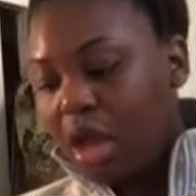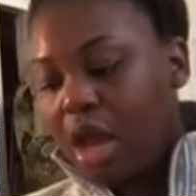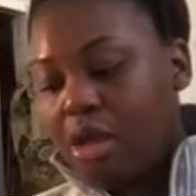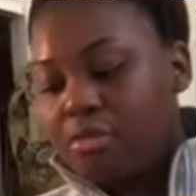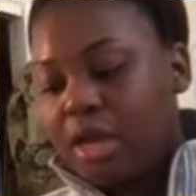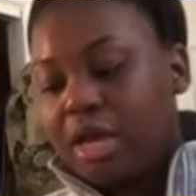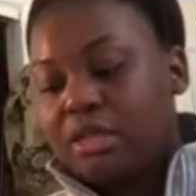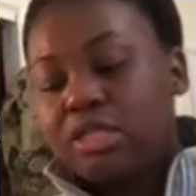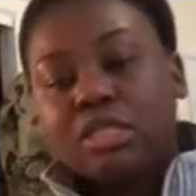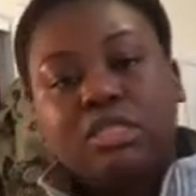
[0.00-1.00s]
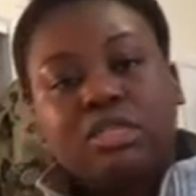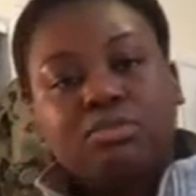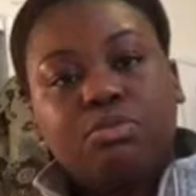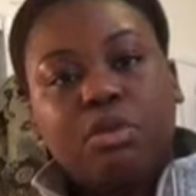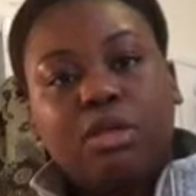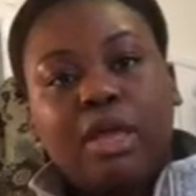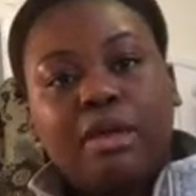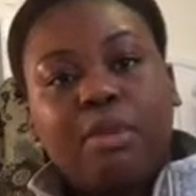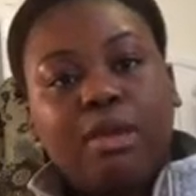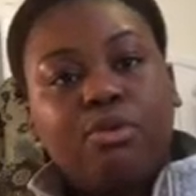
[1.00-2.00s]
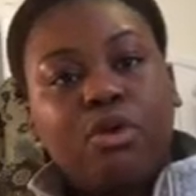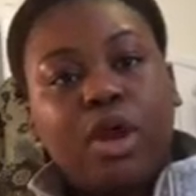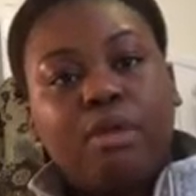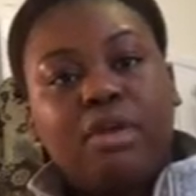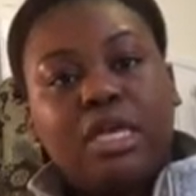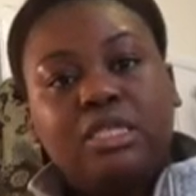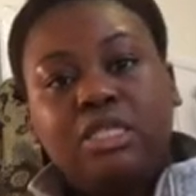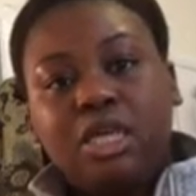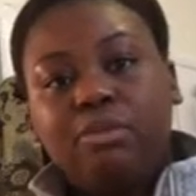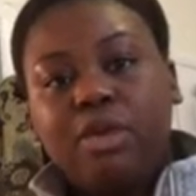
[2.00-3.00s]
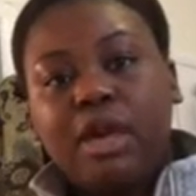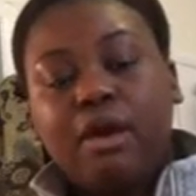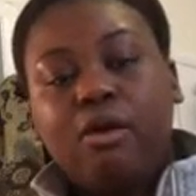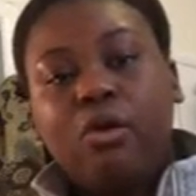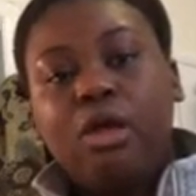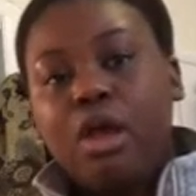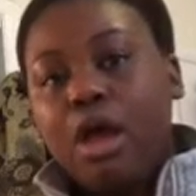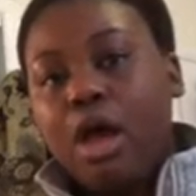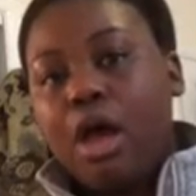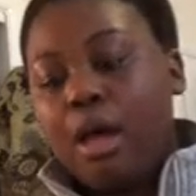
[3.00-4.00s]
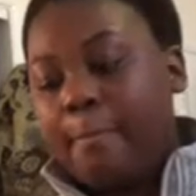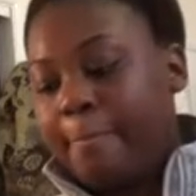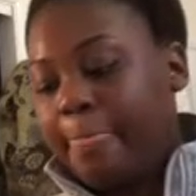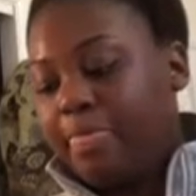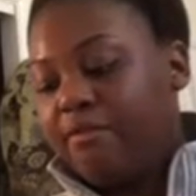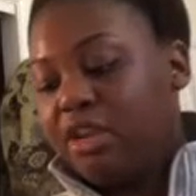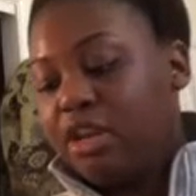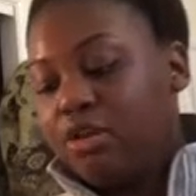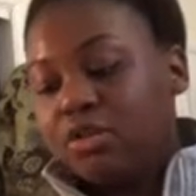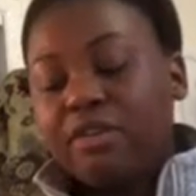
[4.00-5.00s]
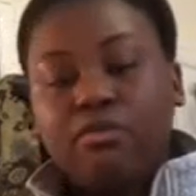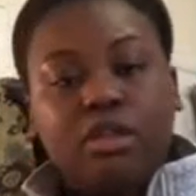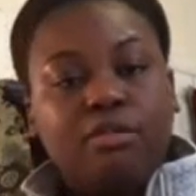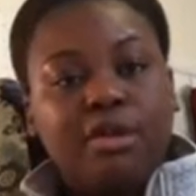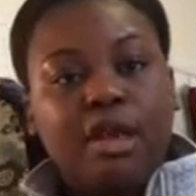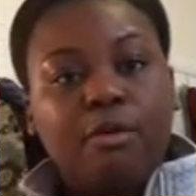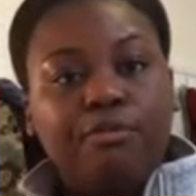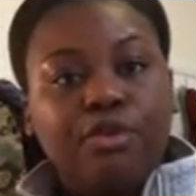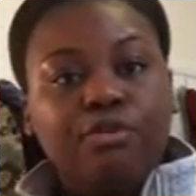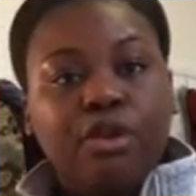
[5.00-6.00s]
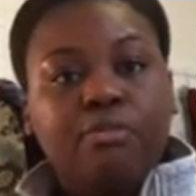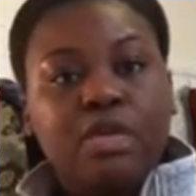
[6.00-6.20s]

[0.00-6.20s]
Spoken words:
And since my program is TBL, videos have really been helpful for